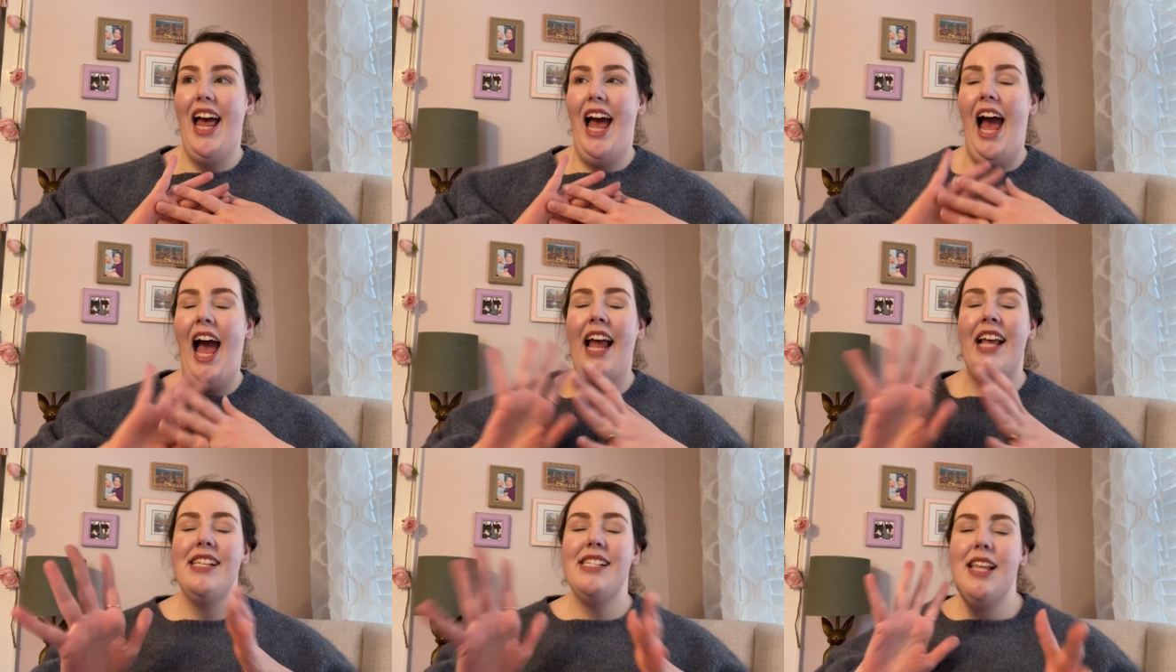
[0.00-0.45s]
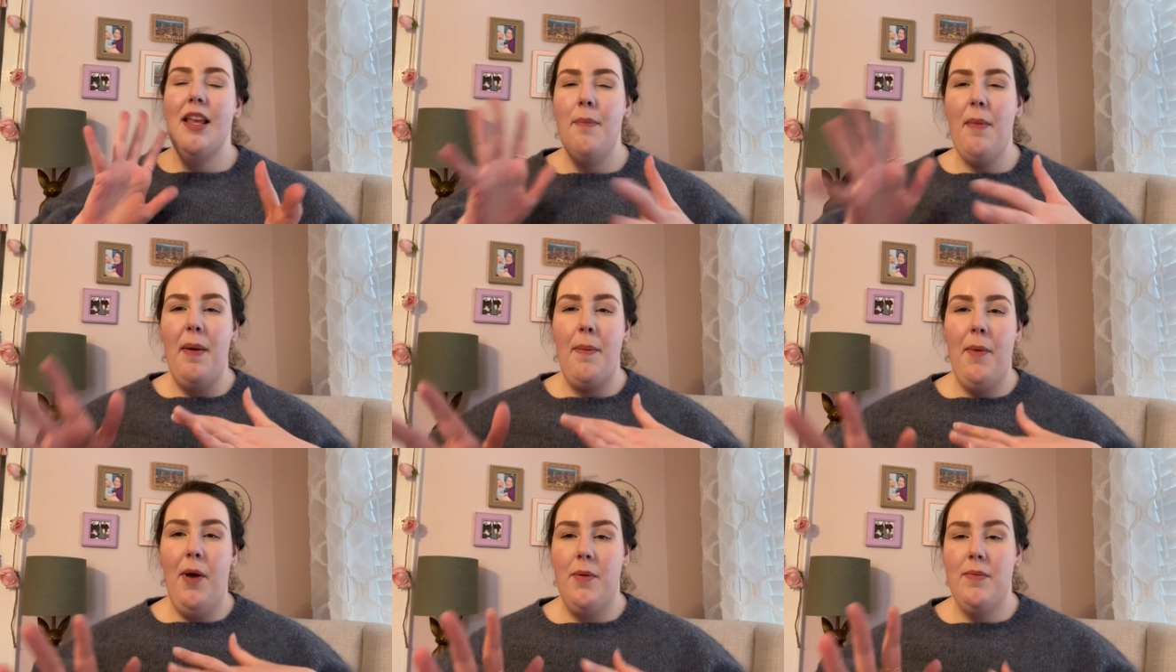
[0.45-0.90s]
I say
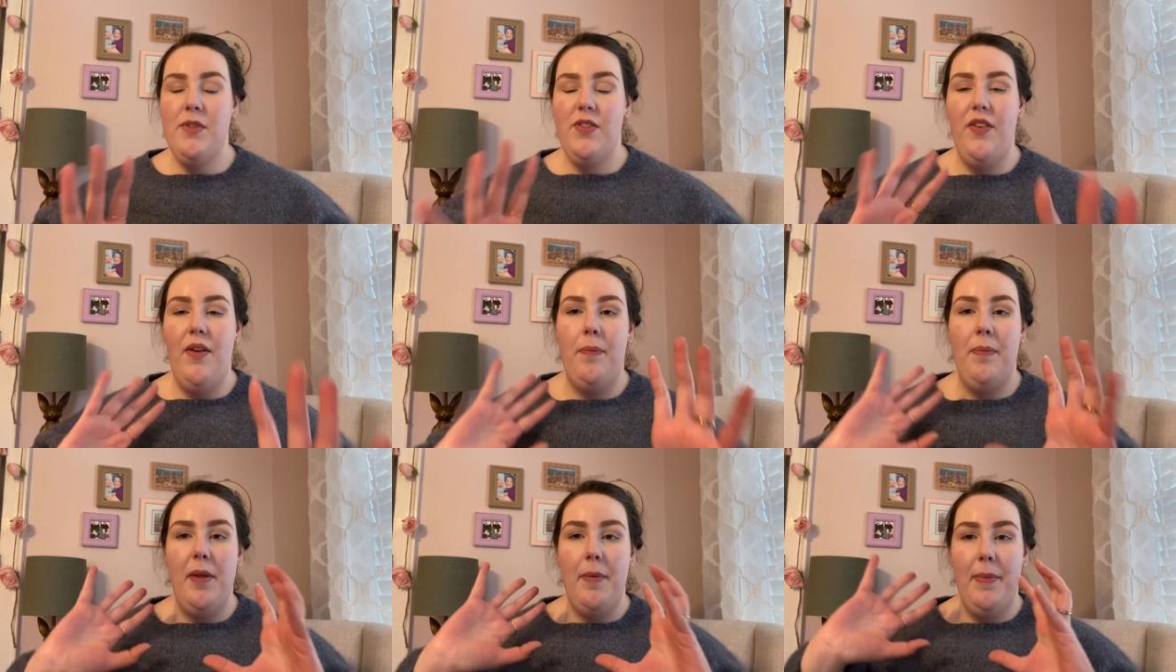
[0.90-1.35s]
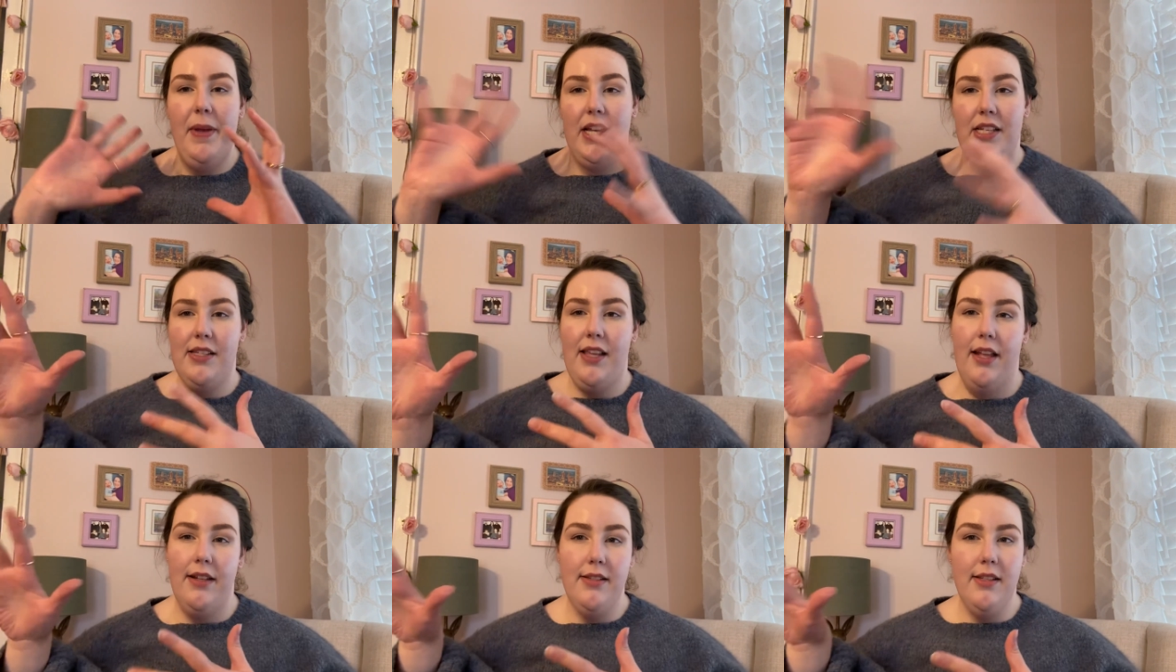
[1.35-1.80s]
my mom's family because
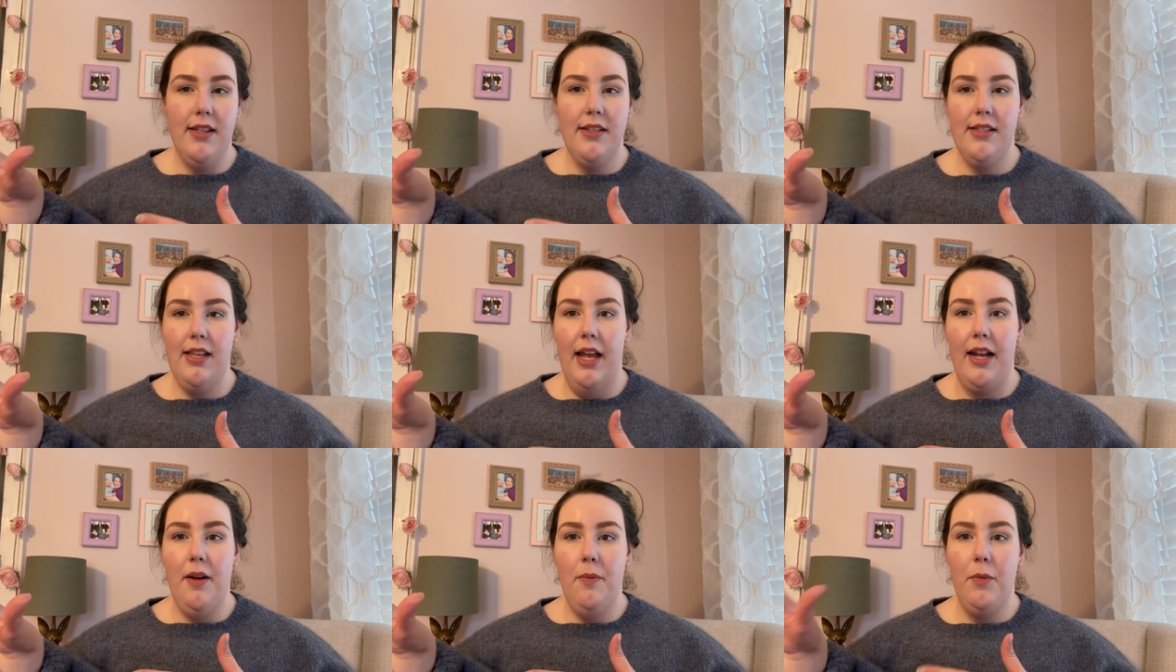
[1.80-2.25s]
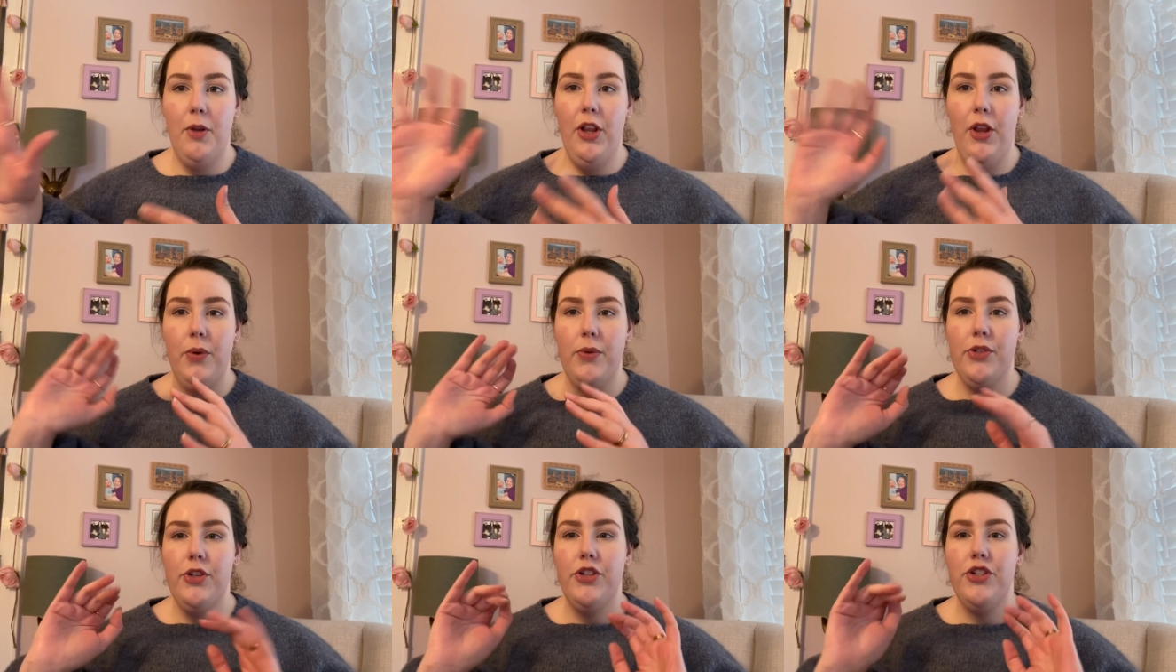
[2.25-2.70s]
that's the side I'm
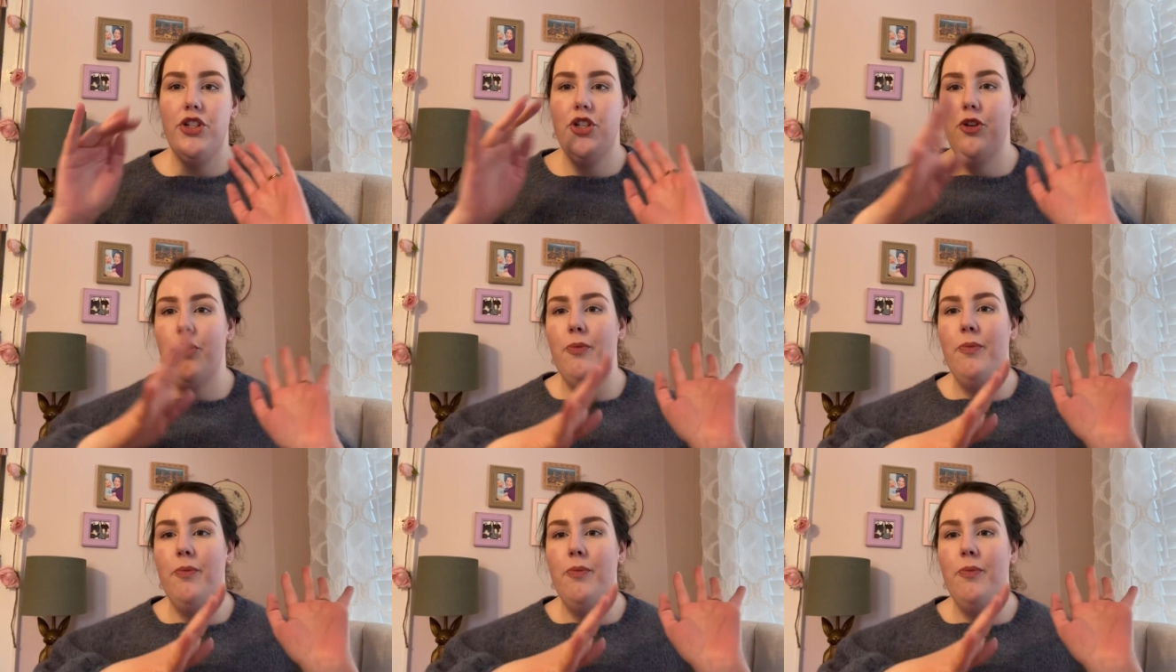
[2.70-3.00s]
closer to.